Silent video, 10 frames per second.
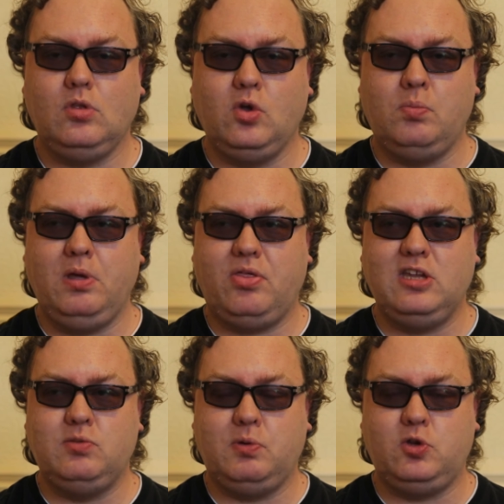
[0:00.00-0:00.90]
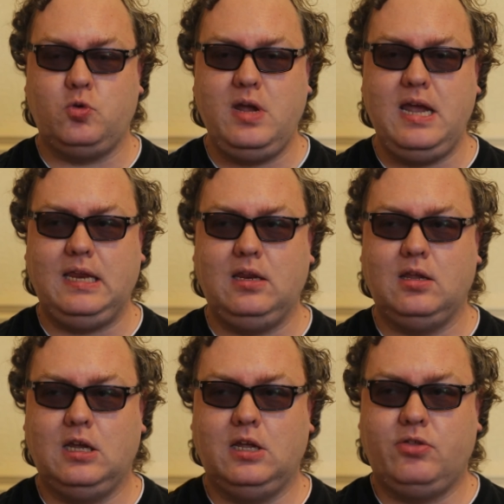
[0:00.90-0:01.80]
There will be things between
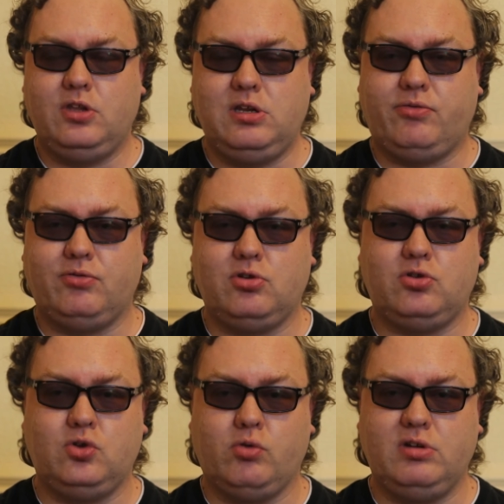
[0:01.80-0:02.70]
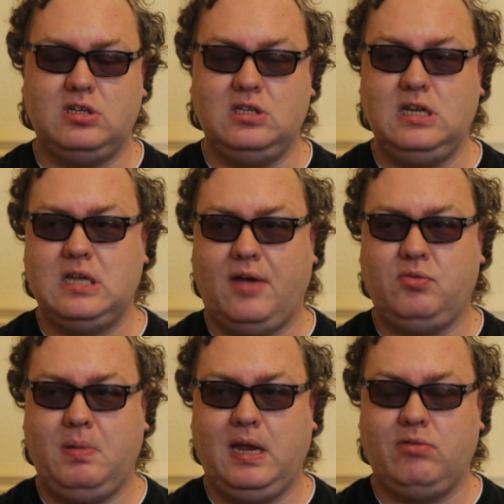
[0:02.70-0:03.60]
the different stories, and these have
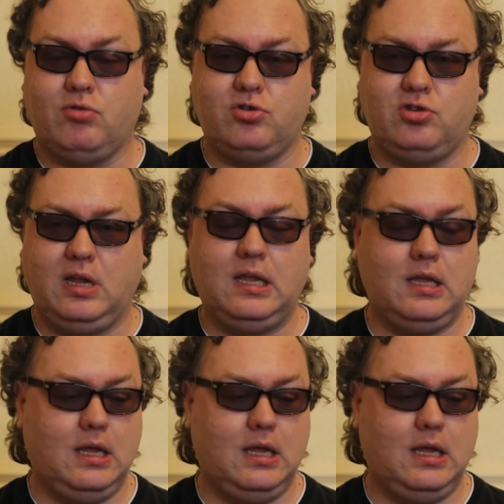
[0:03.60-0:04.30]
to be interesting.